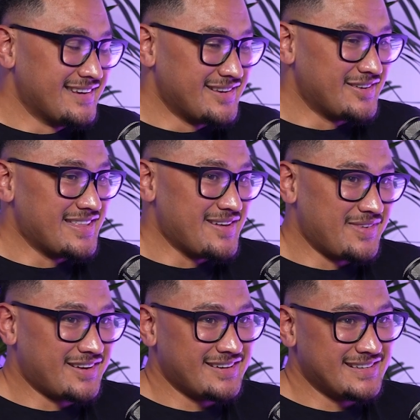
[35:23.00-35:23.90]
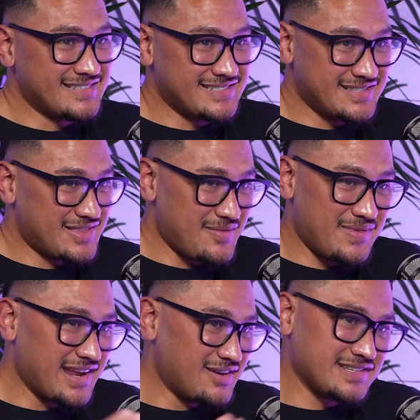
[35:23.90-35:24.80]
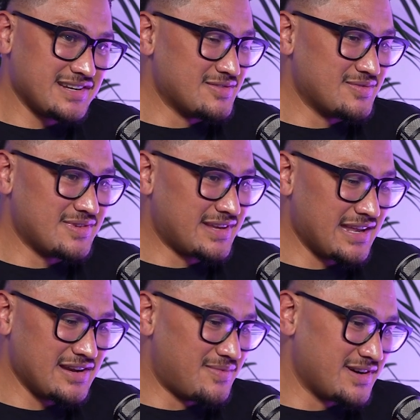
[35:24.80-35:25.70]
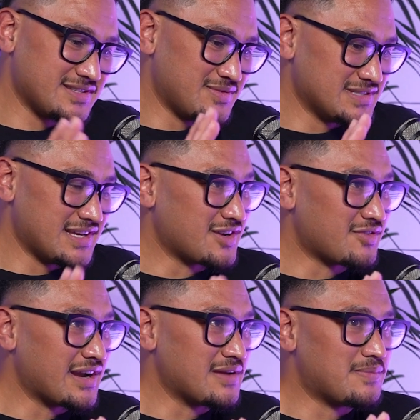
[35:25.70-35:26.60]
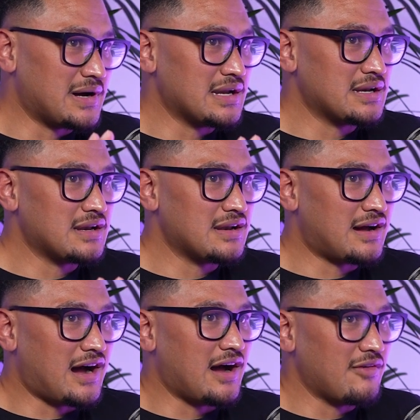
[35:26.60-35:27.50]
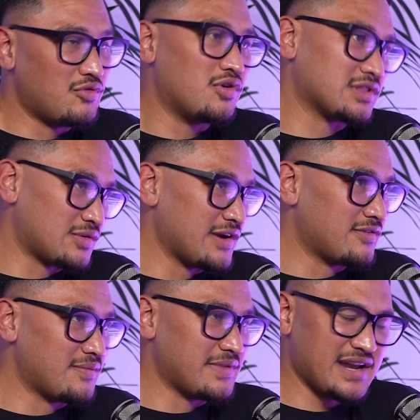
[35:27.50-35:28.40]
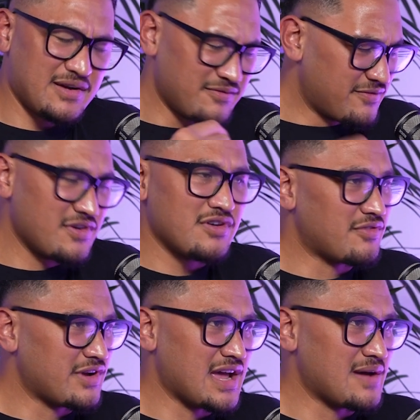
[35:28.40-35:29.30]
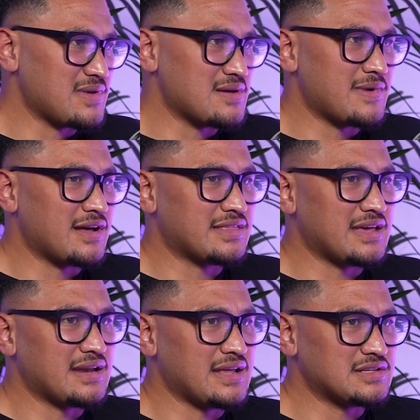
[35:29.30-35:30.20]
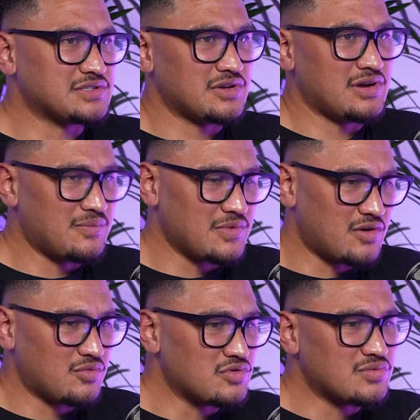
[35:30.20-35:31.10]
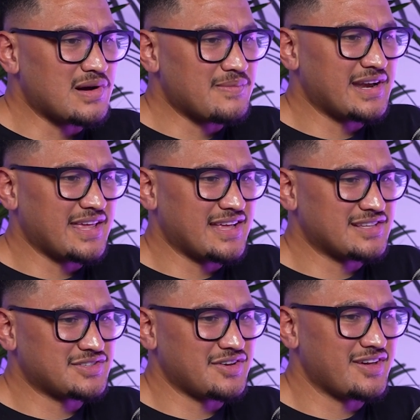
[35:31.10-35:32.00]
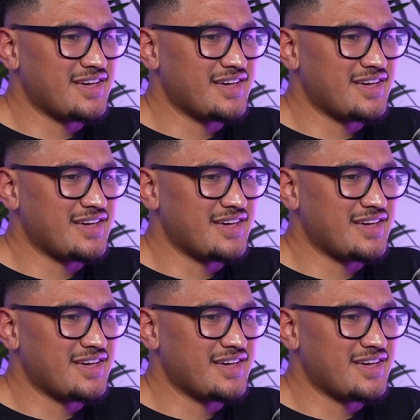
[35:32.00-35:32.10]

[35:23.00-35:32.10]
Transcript: doing that because the money I was getting in boxing was like great, but I've walked away from that. I'm very, very happy about that, and so I'm not ruled by money, and so